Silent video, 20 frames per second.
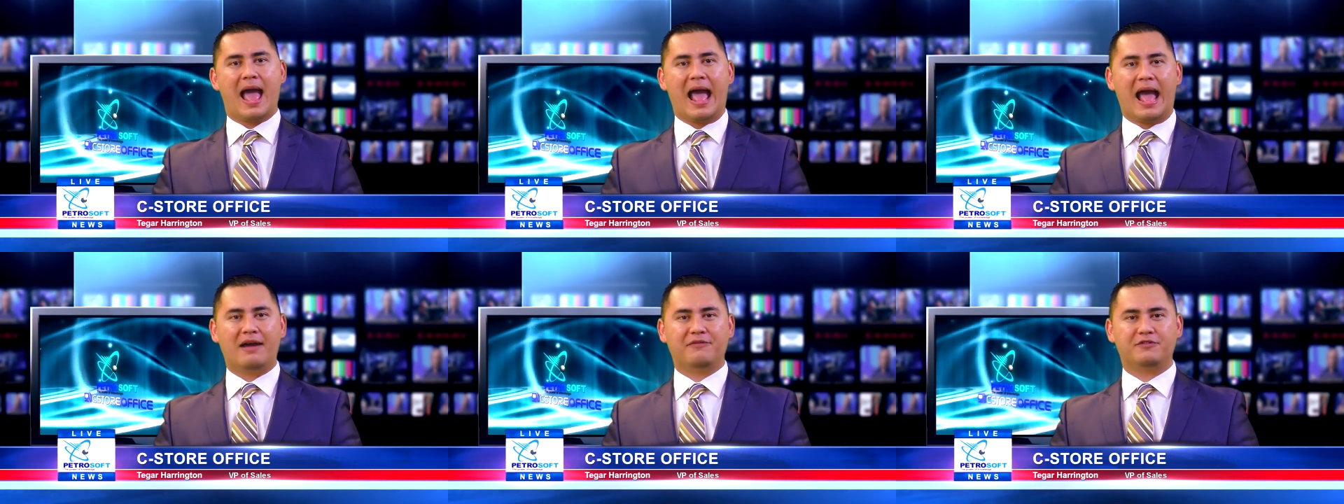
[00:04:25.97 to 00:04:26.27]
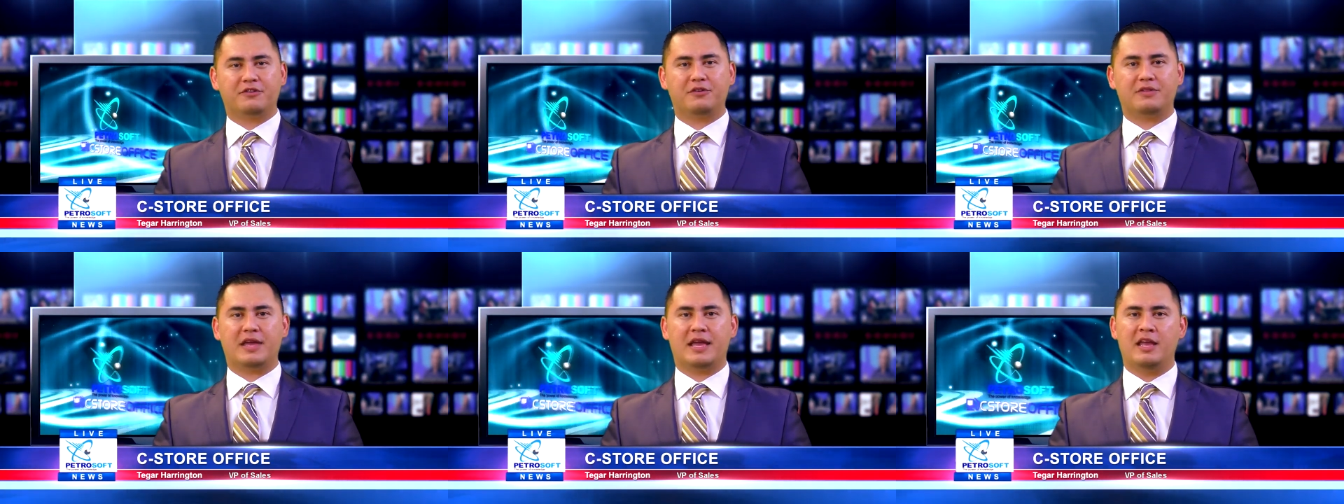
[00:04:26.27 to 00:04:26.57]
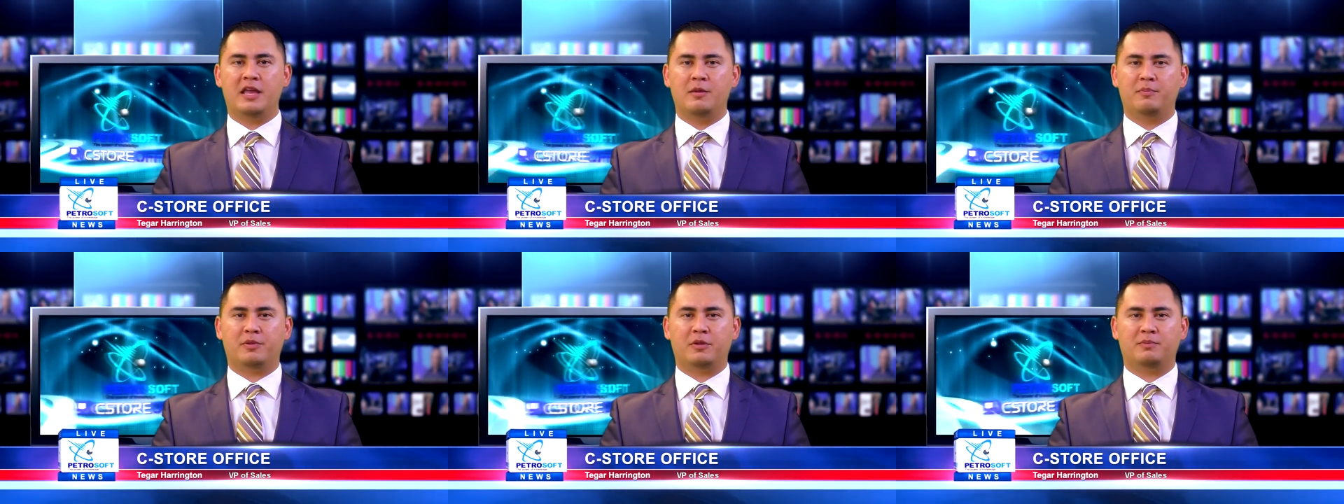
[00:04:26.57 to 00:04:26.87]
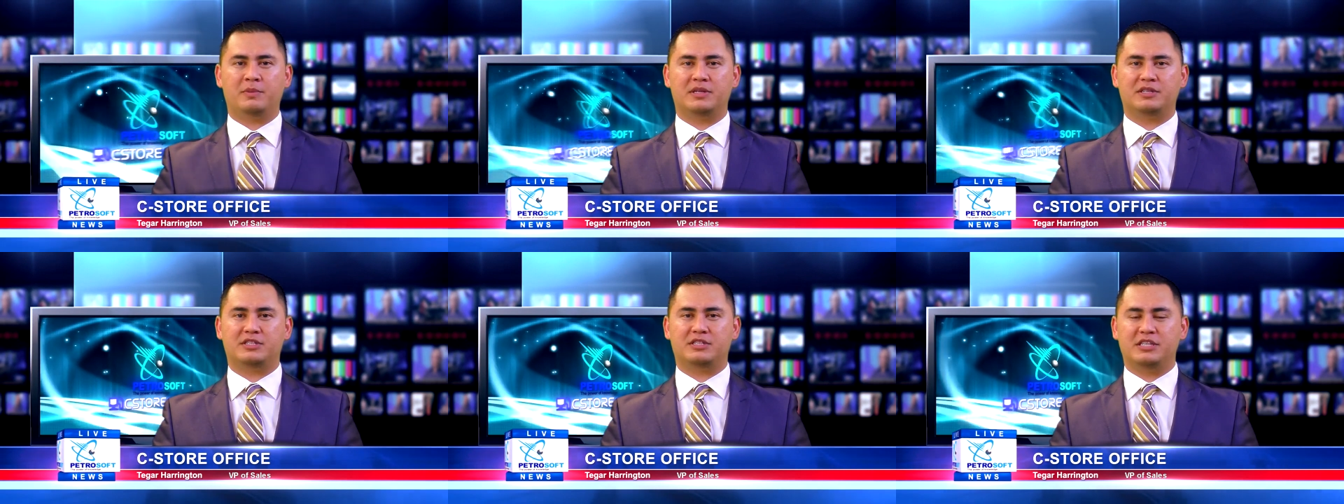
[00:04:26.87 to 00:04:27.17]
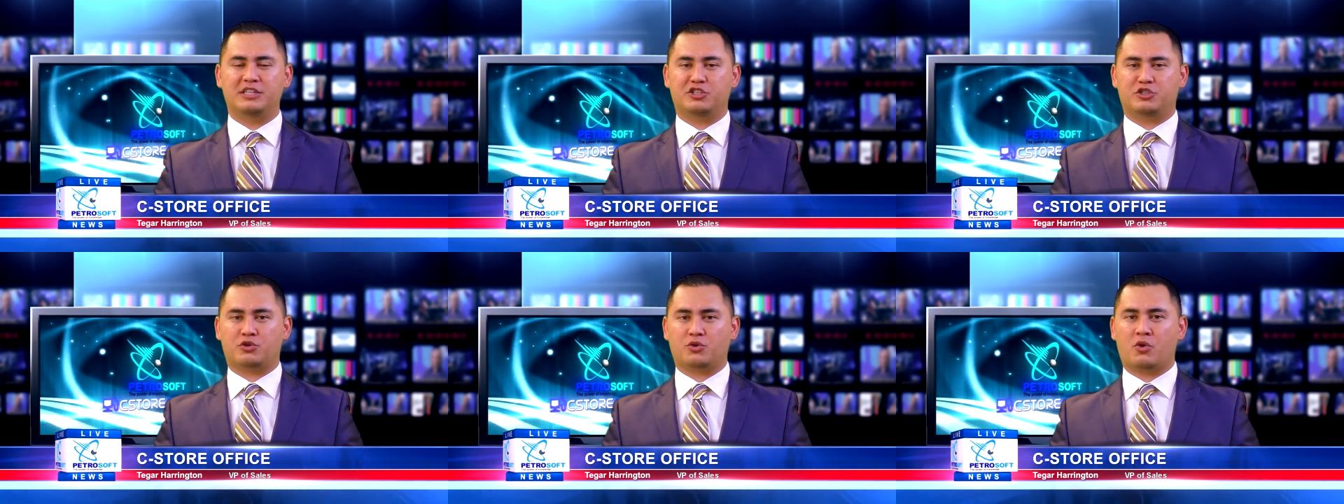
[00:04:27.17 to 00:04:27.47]
After they implement
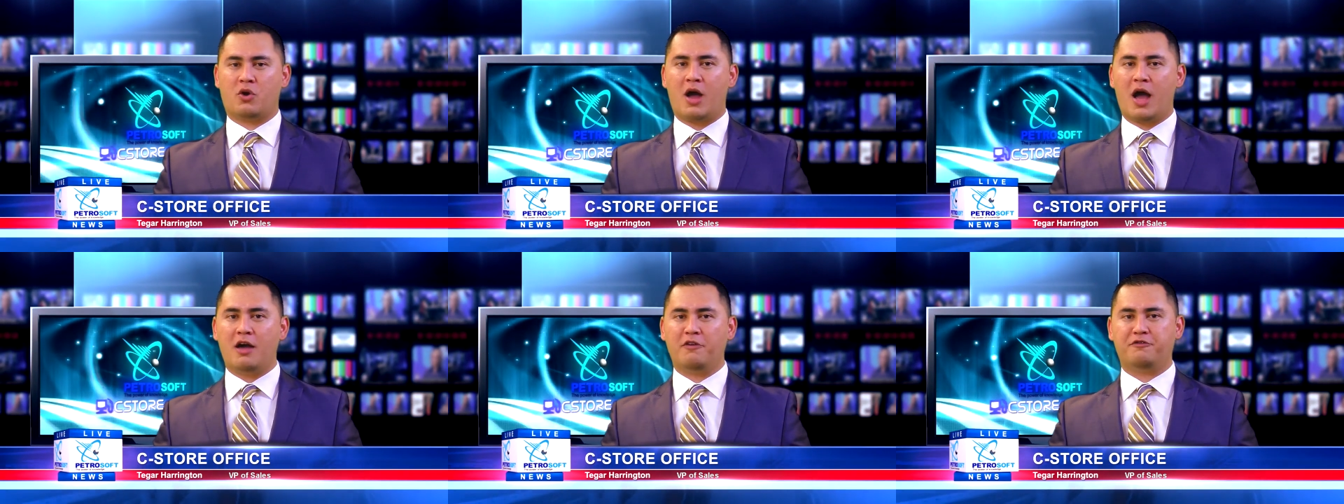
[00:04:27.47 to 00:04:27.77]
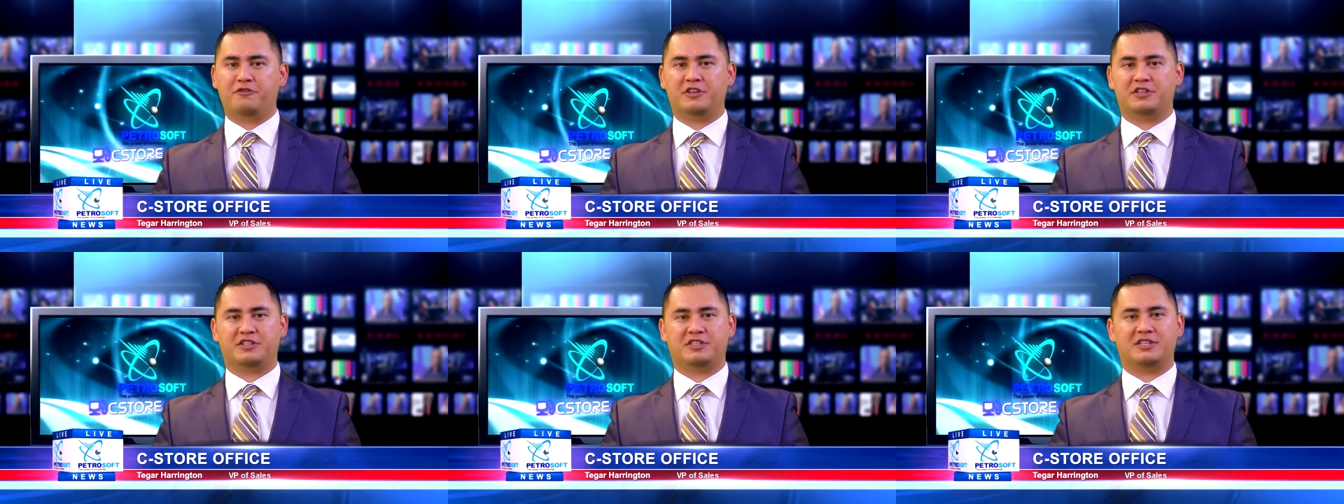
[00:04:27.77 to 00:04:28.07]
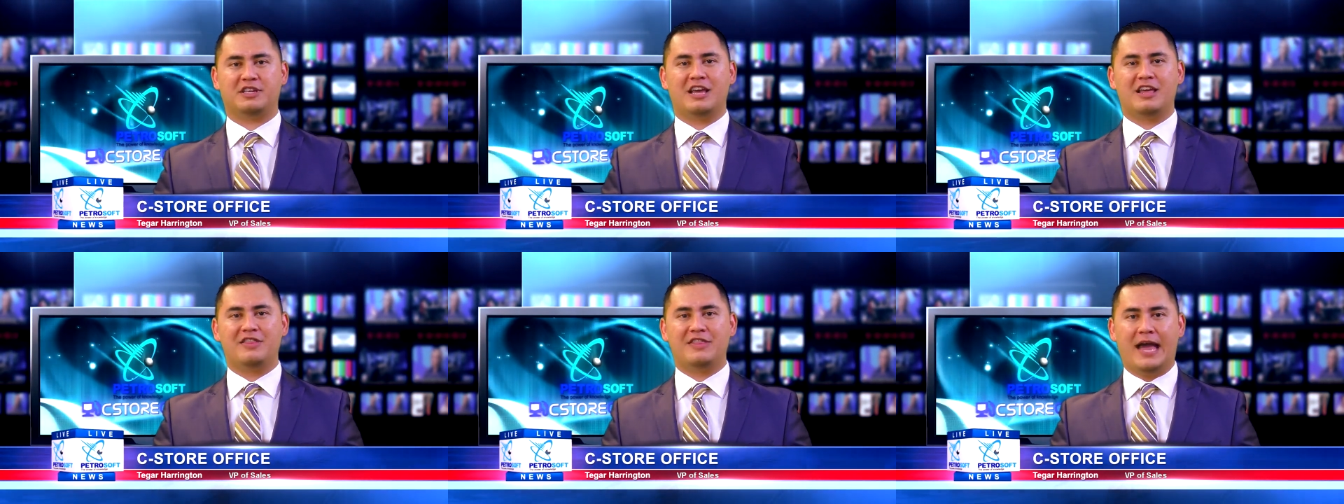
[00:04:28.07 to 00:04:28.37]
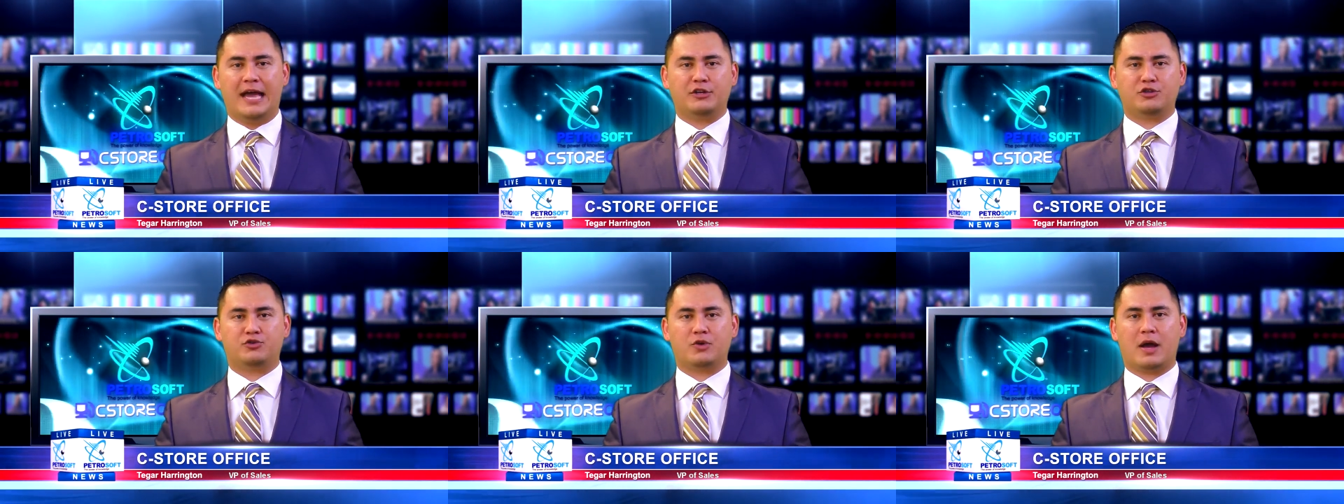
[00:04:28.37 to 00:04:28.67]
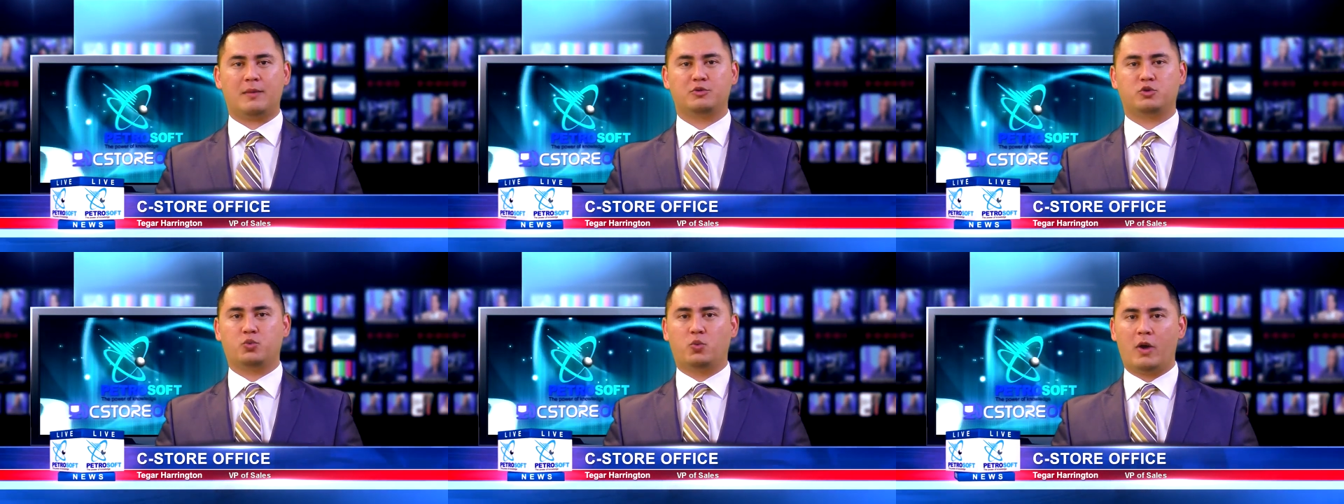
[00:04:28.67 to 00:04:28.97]
C-Store Office, that
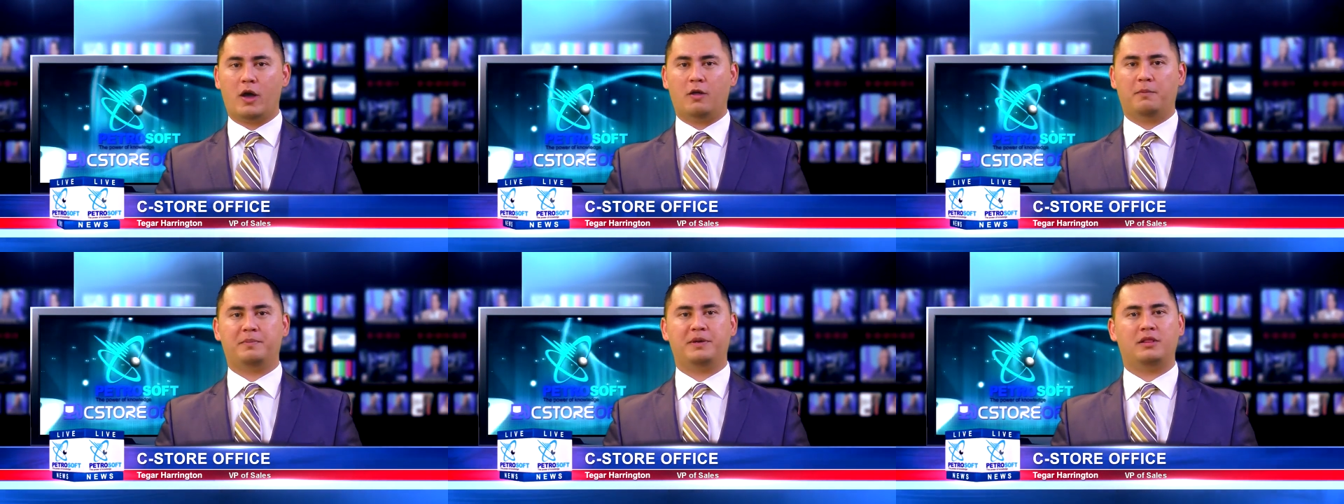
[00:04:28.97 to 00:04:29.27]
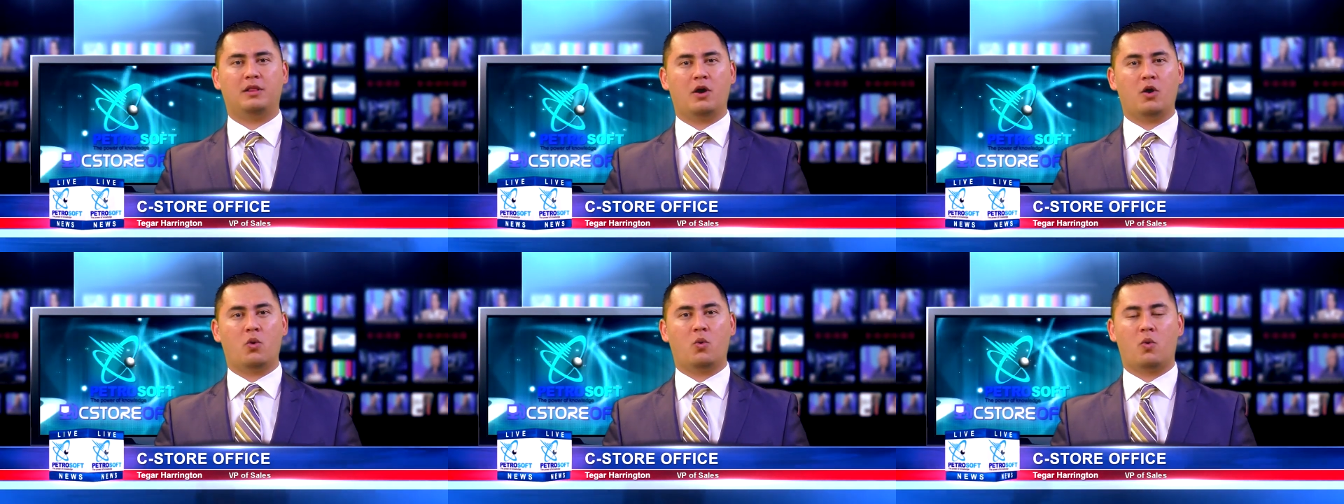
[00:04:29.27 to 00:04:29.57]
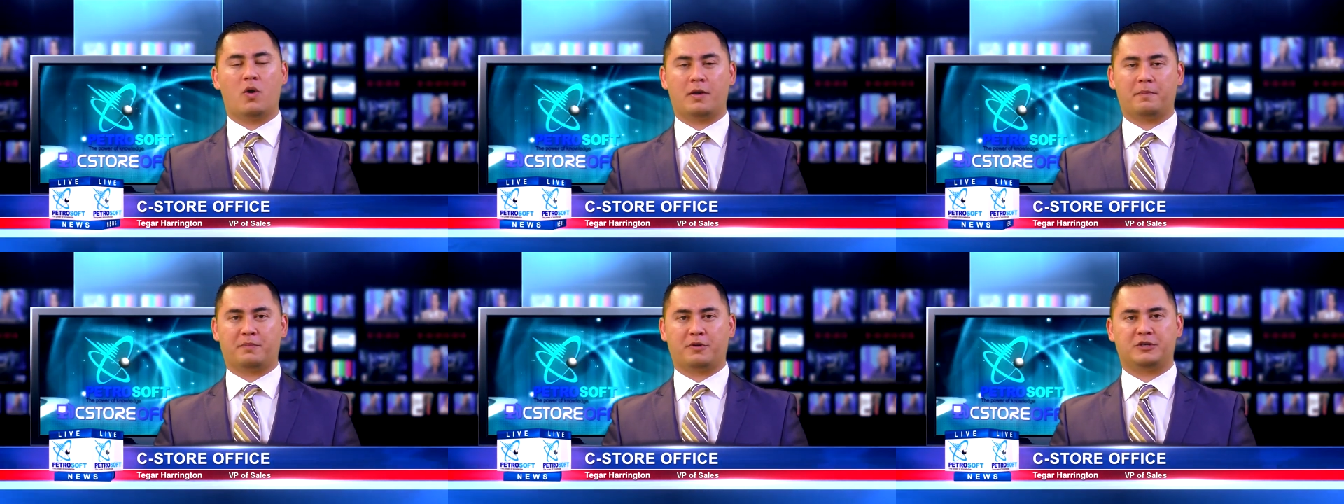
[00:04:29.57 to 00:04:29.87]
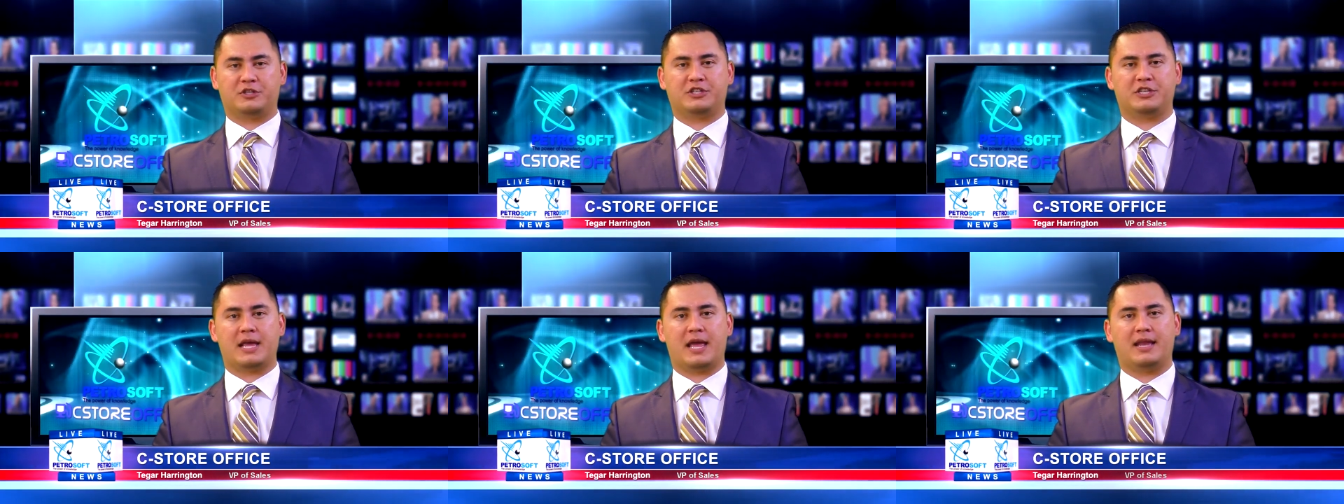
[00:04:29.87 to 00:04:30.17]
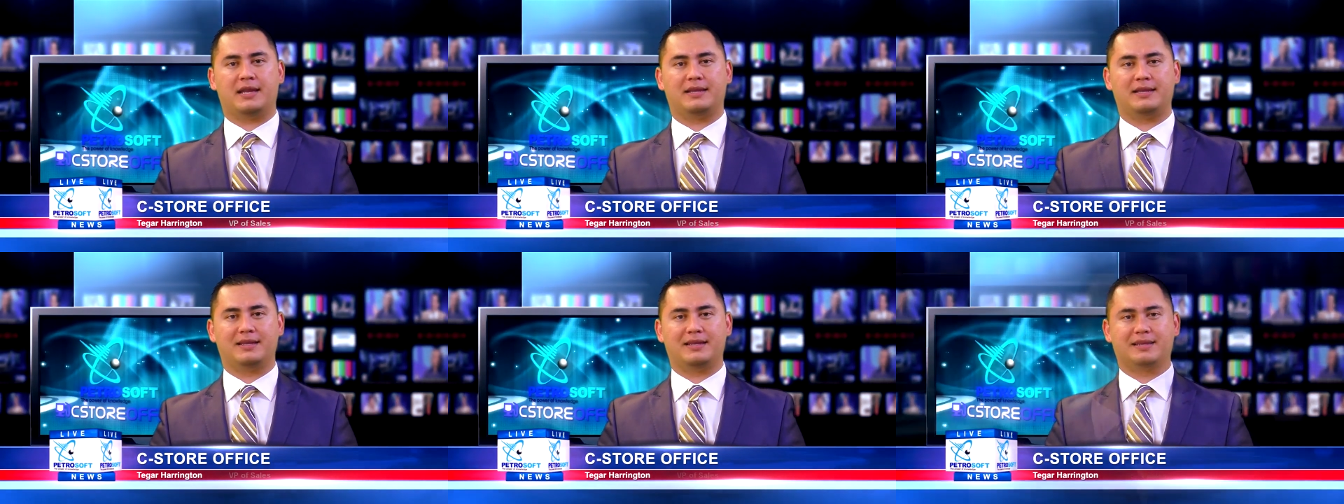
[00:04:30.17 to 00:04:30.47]
drops well below 1%.